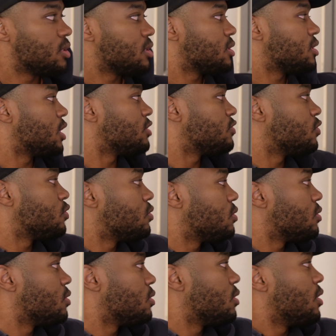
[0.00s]
successful.
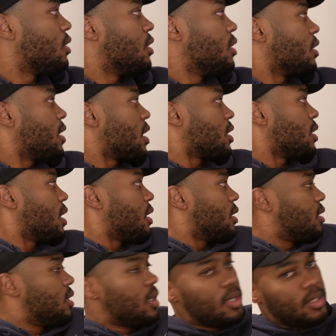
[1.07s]
Got a
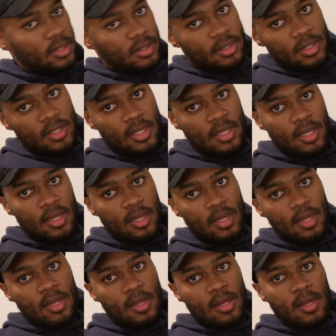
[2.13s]
lot done
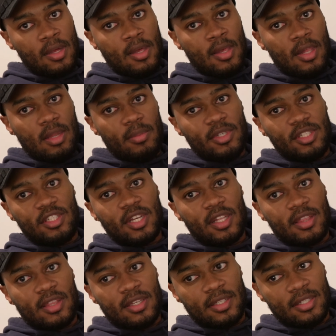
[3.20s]
me
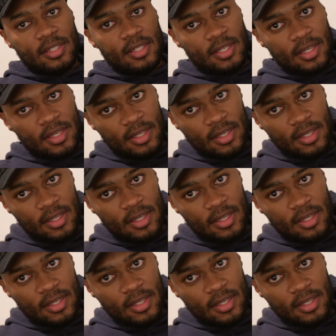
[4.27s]
shut this.